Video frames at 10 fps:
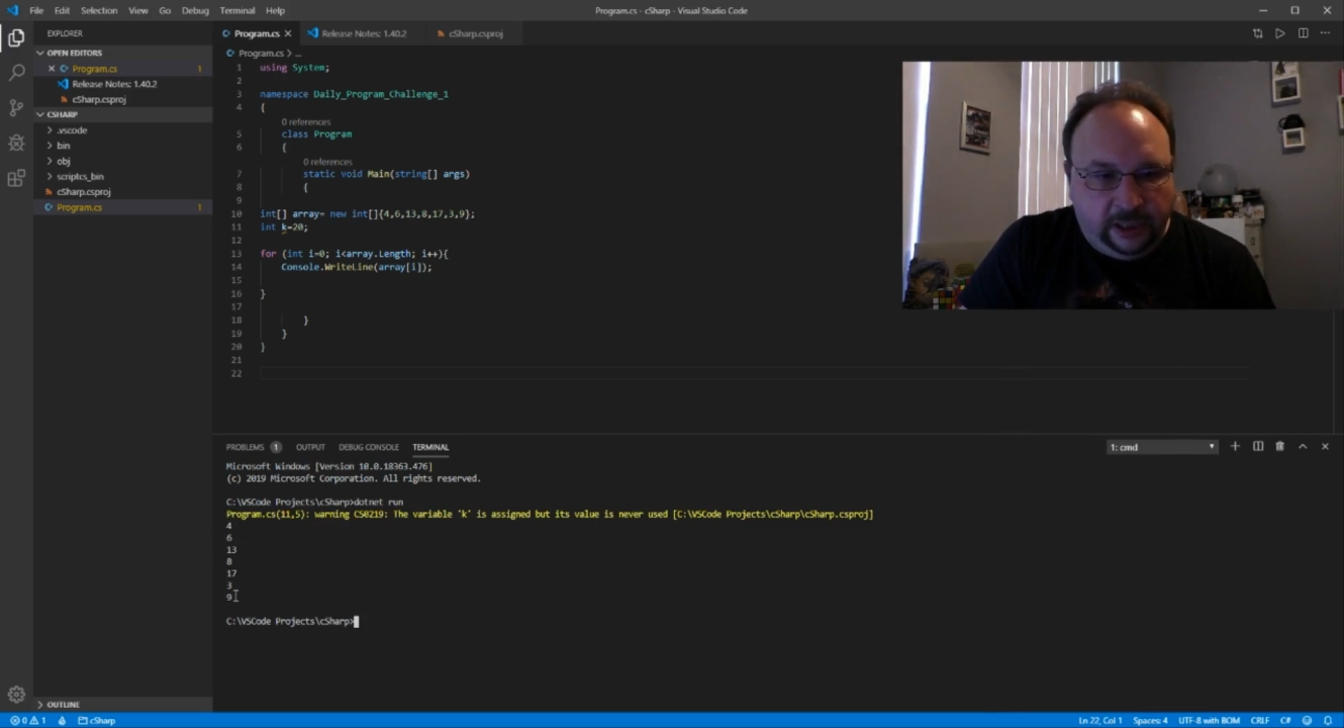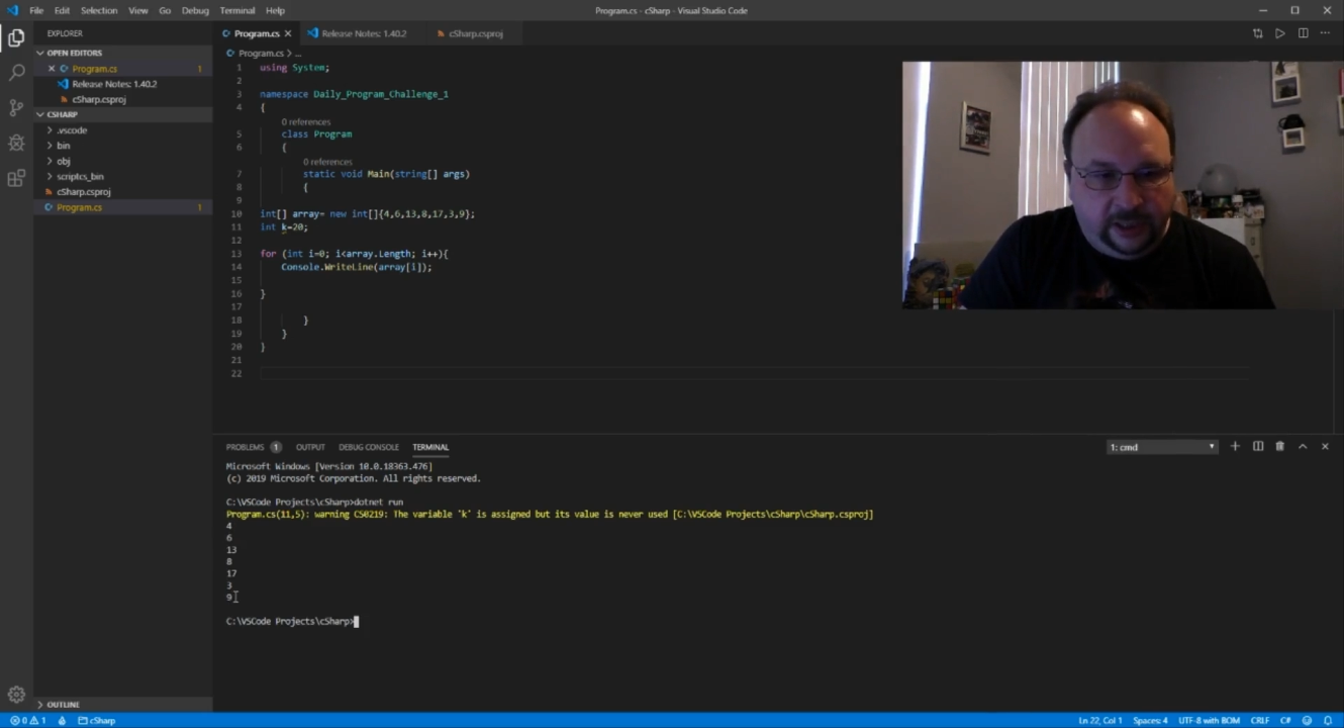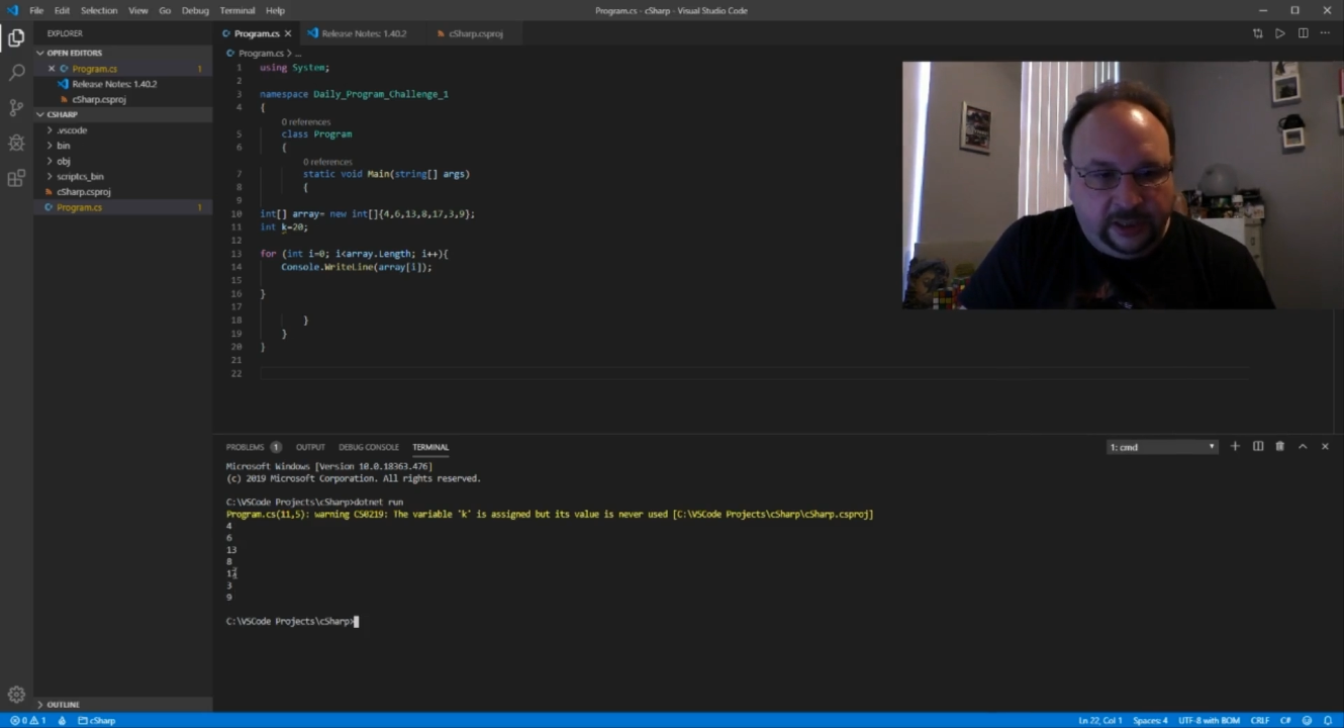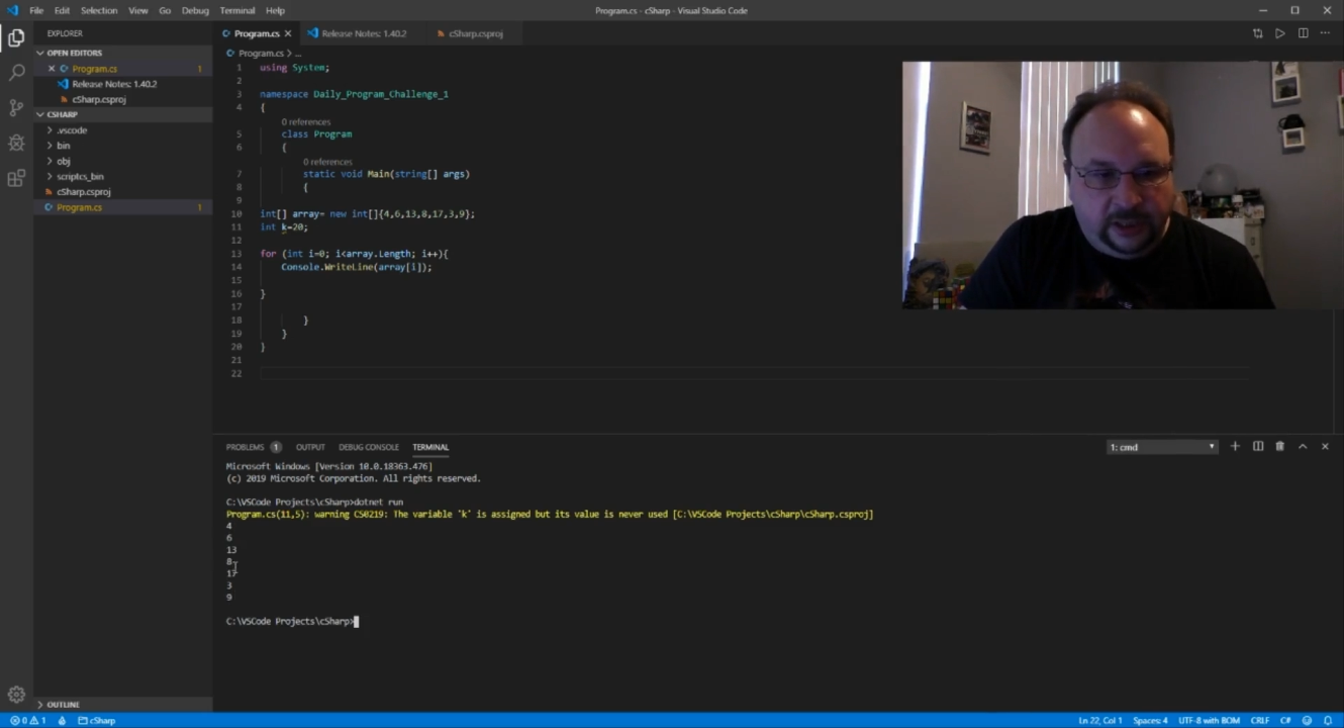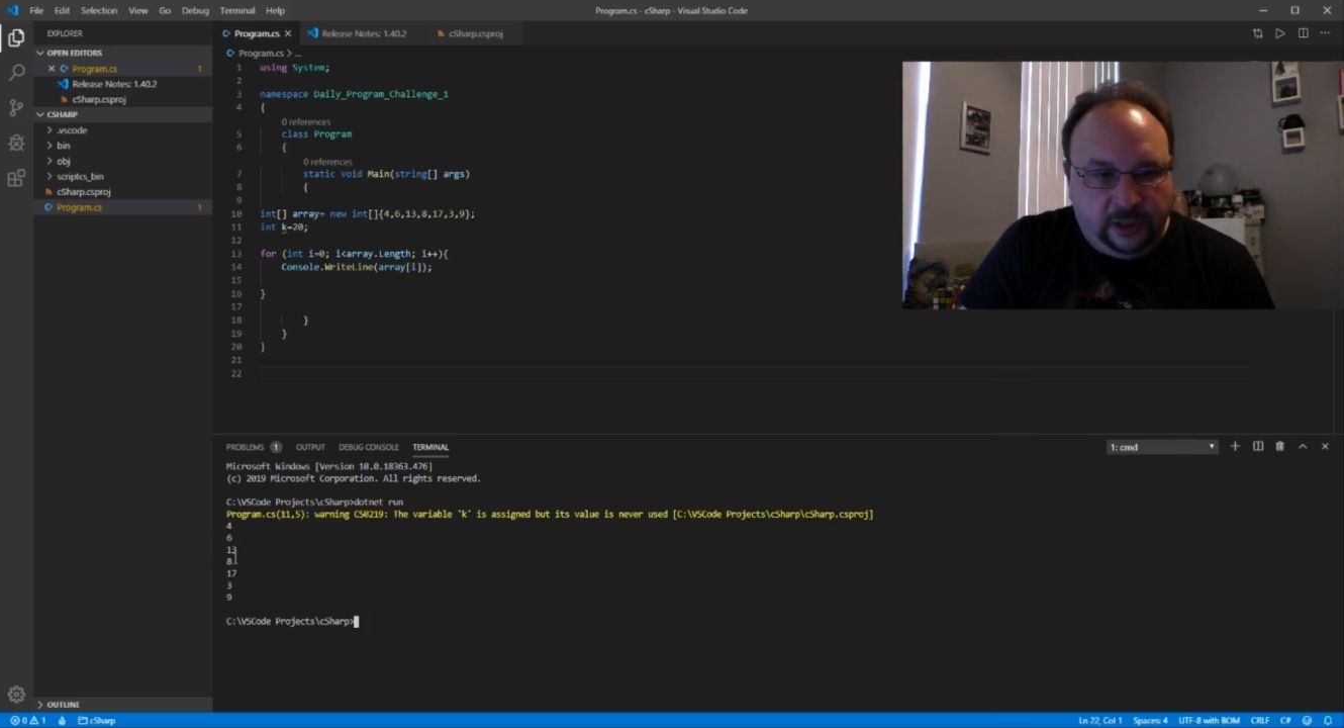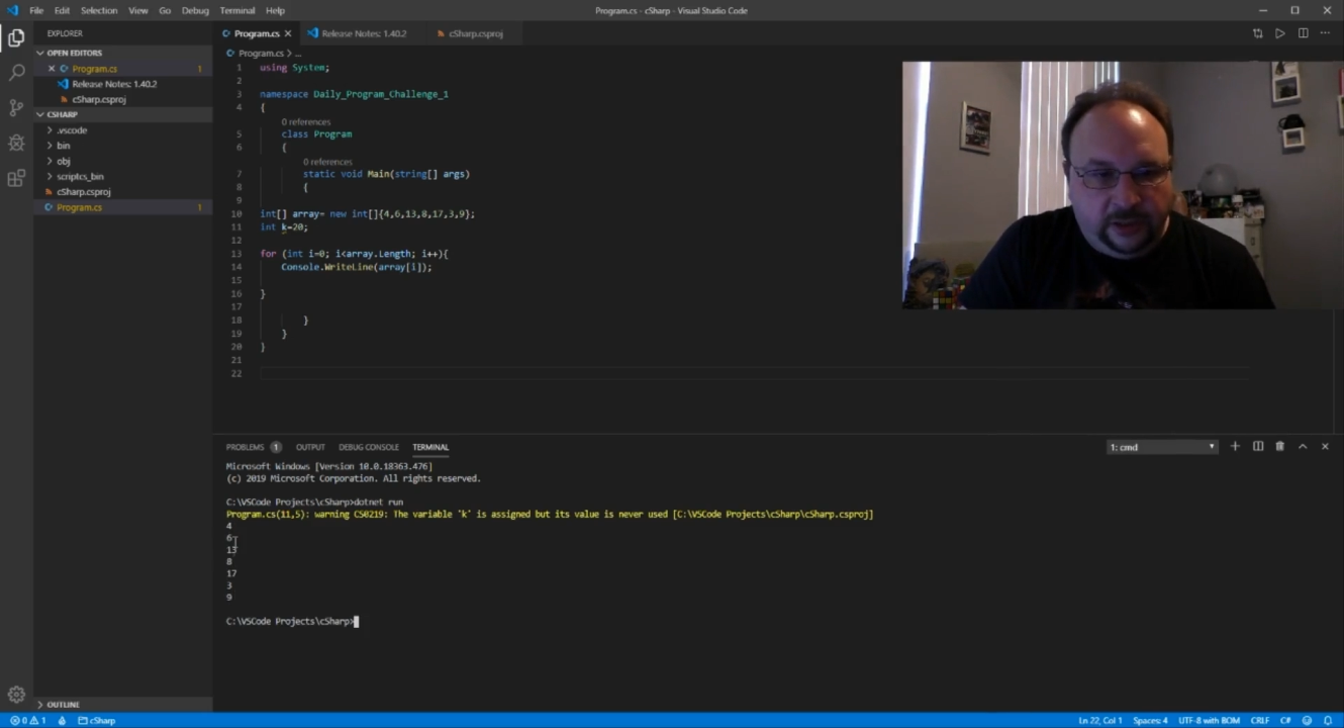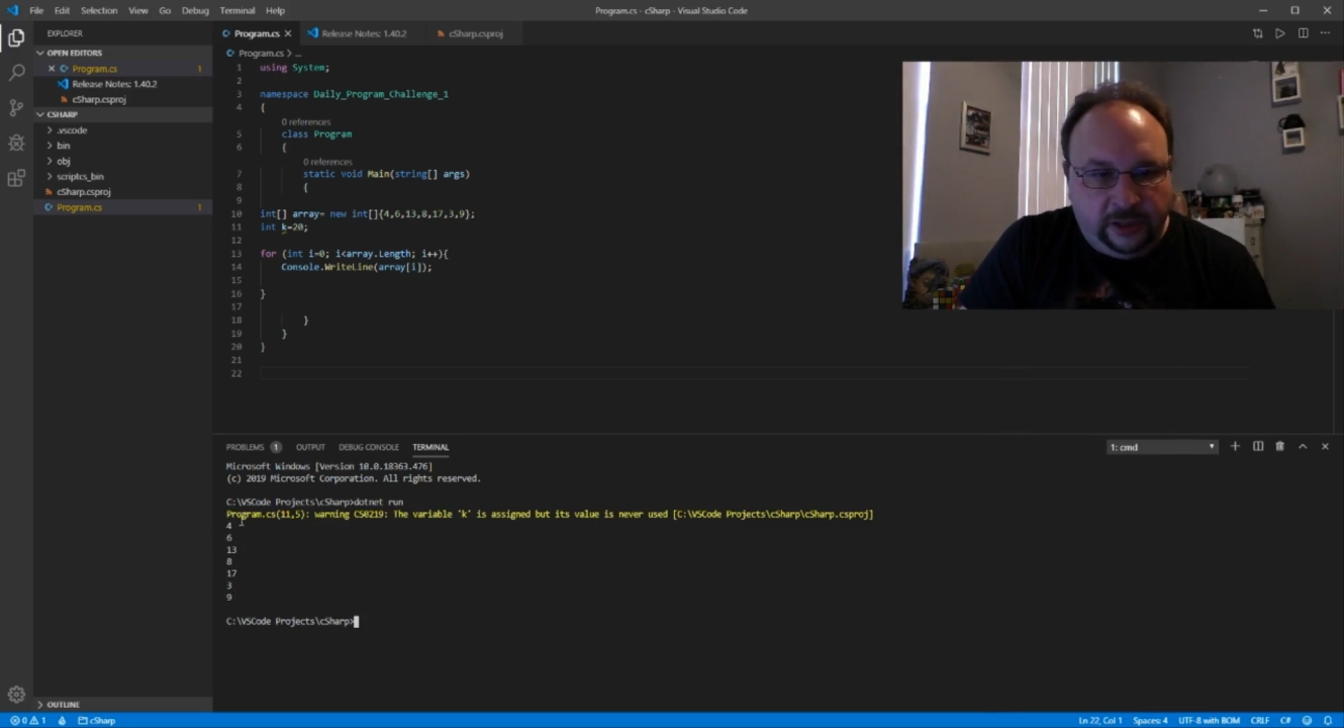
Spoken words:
It listed all